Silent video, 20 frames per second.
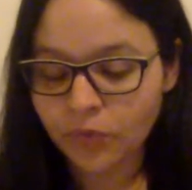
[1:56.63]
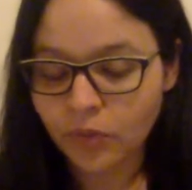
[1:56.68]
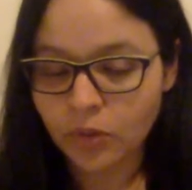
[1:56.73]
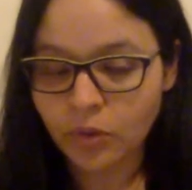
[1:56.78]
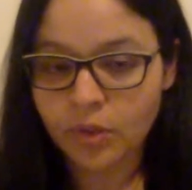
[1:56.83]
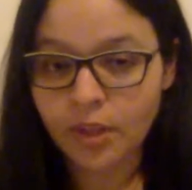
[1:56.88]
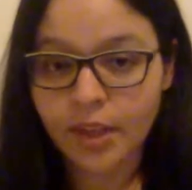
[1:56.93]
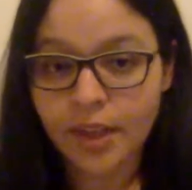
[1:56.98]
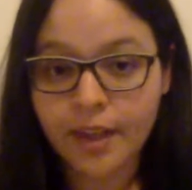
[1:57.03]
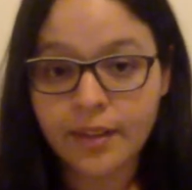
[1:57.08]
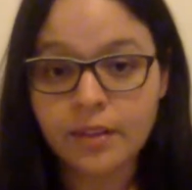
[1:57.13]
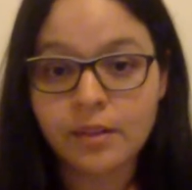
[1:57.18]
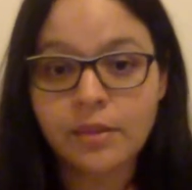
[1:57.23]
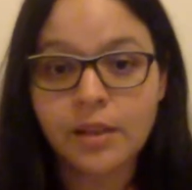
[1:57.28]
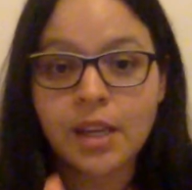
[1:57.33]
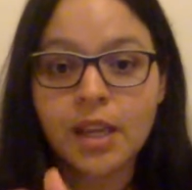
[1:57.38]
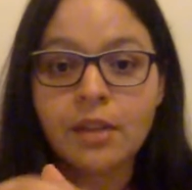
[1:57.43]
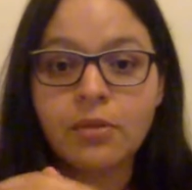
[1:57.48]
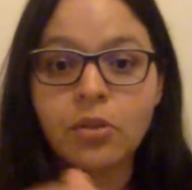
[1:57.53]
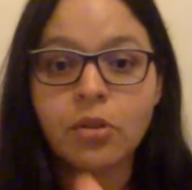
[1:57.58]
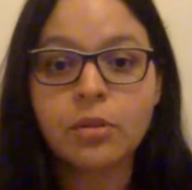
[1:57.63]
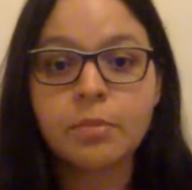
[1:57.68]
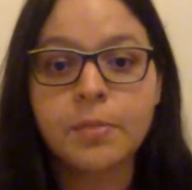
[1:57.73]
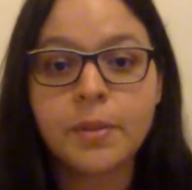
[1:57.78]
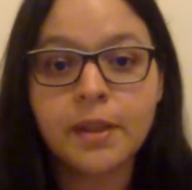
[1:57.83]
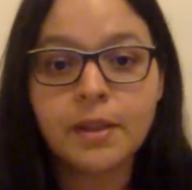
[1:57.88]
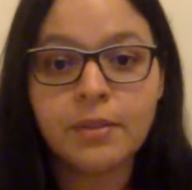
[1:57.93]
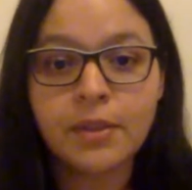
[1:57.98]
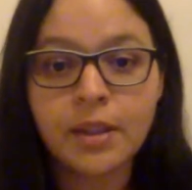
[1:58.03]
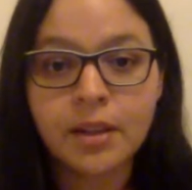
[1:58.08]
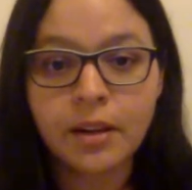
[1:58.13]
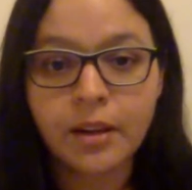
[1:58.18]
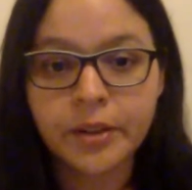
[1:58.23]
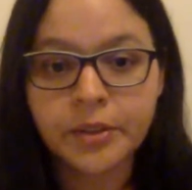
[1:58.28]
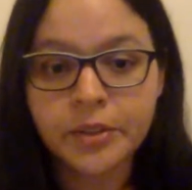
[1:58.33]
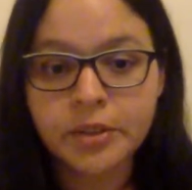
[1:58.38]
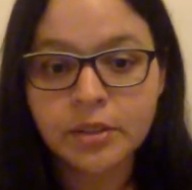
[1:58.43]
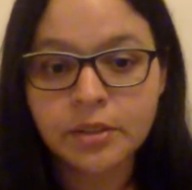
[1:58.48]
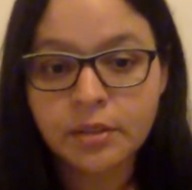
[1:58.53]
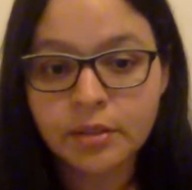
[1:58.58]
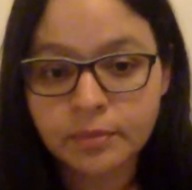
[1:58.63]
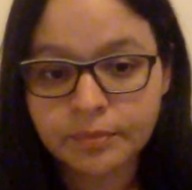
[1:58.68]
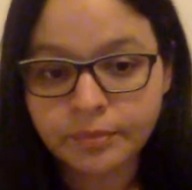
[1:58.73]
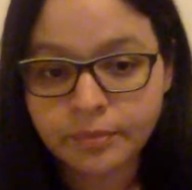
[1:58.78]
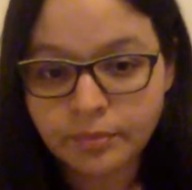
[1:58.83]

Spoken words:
So that has the behavior of PV constant.